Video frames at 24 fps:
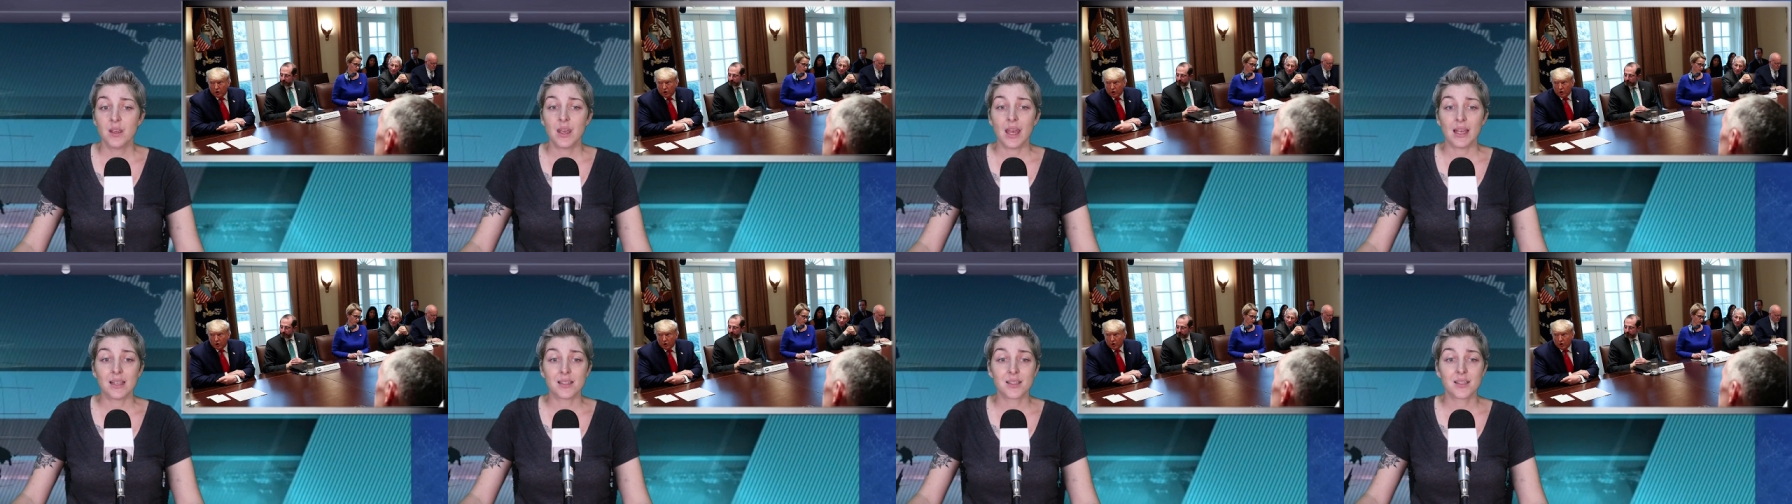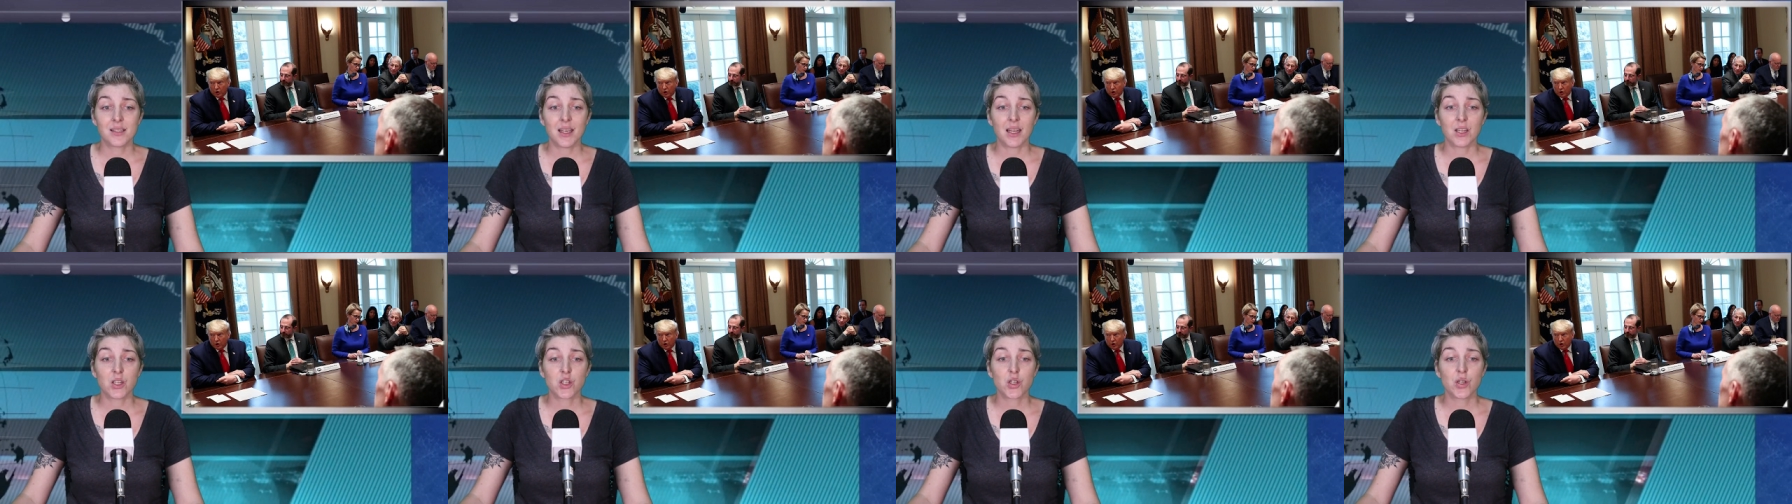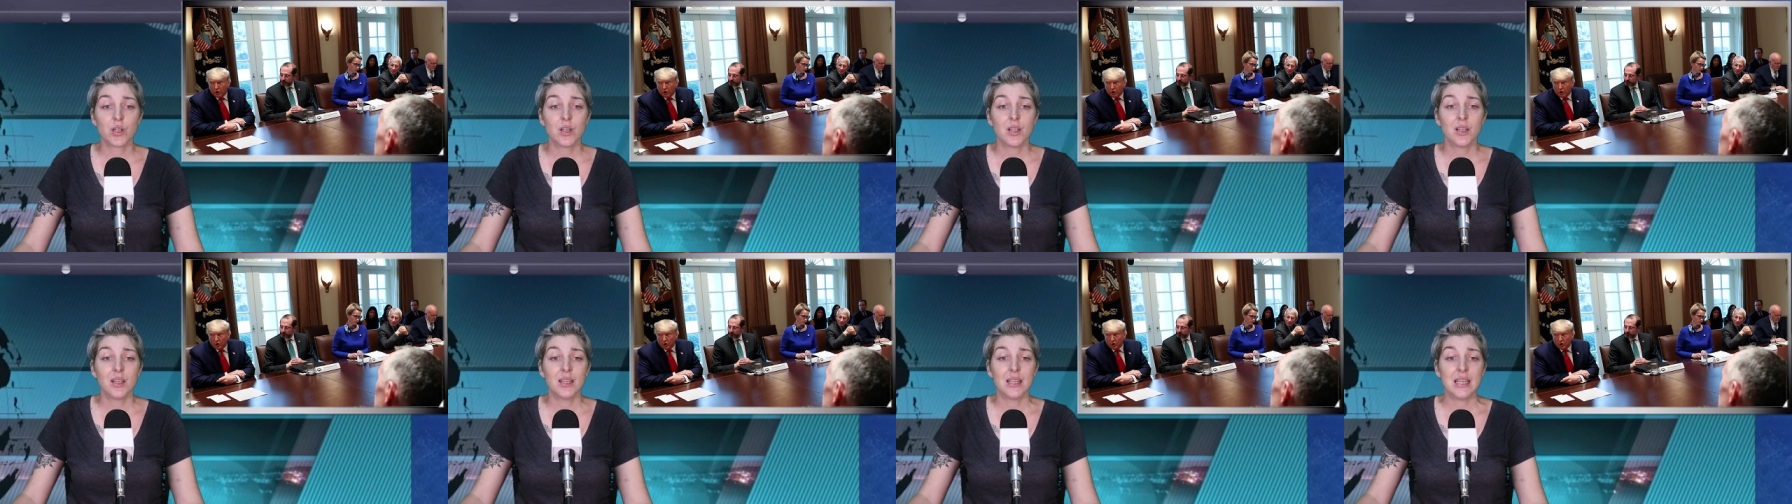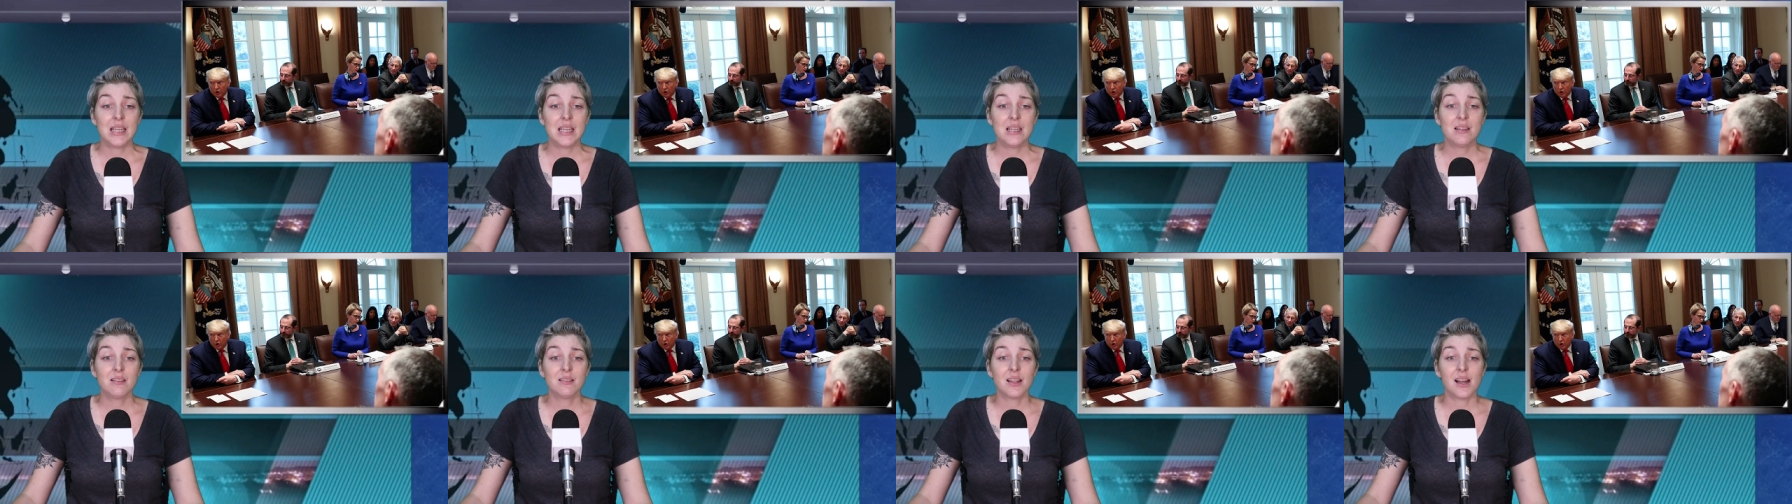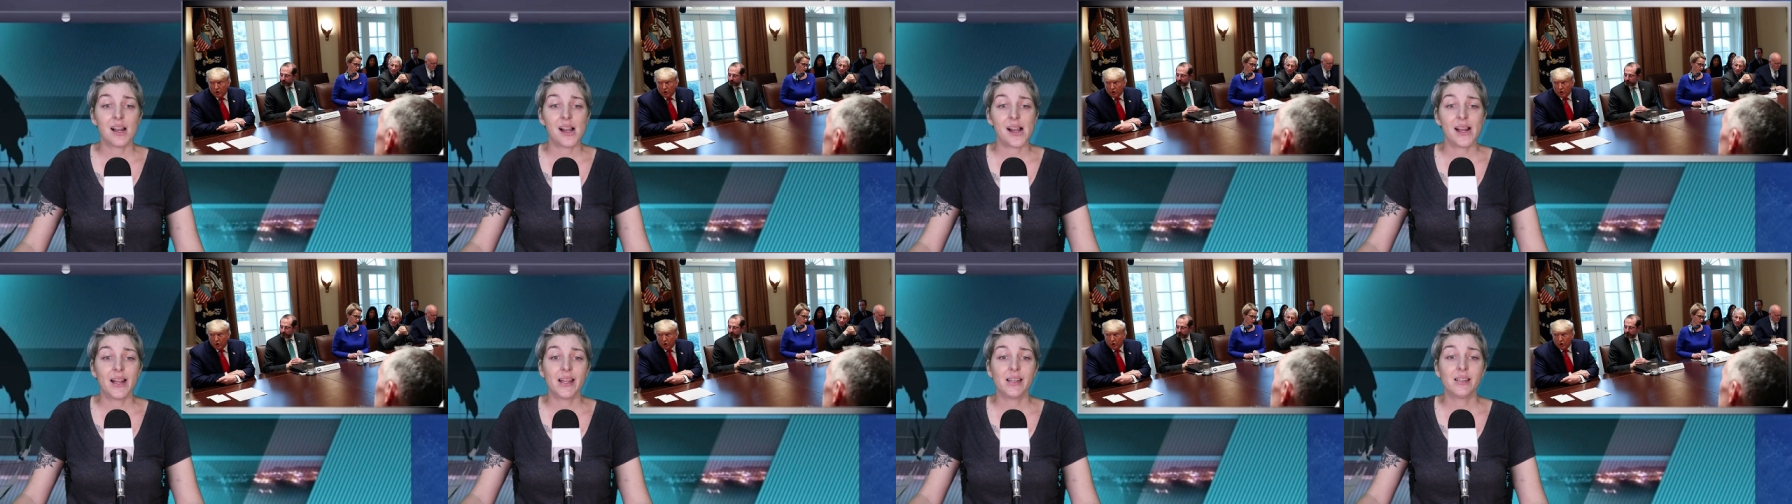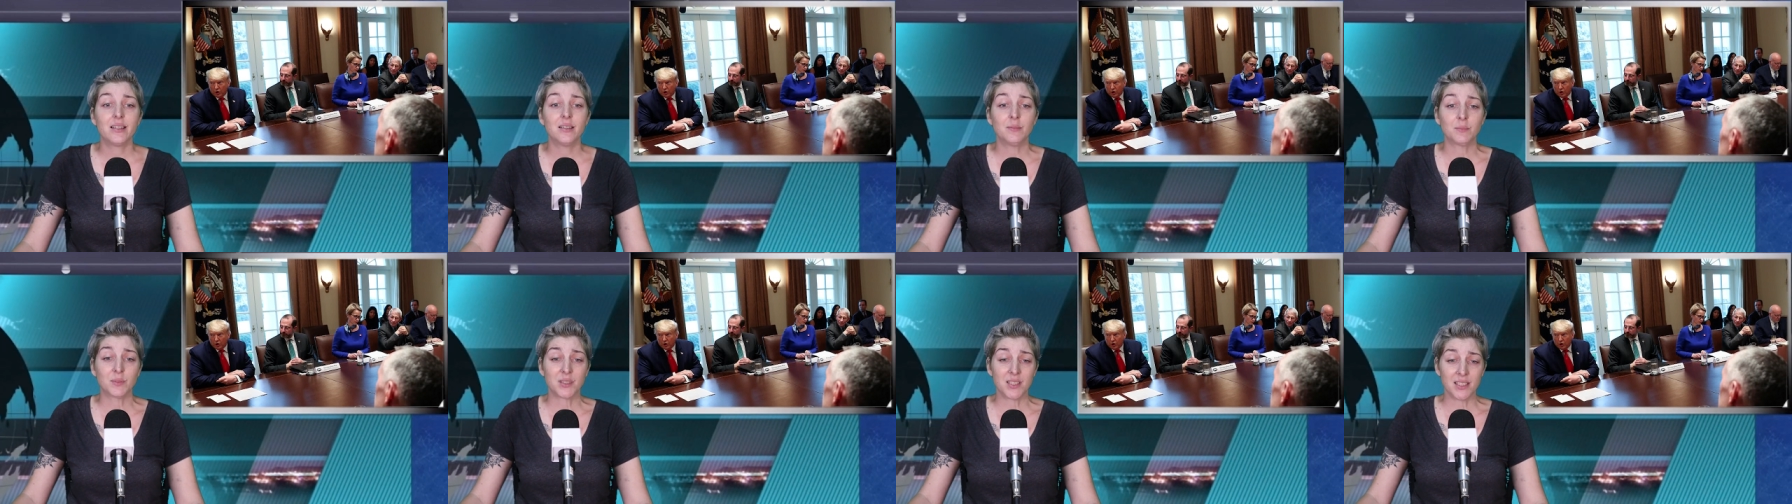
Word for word: As such, eagle-eyed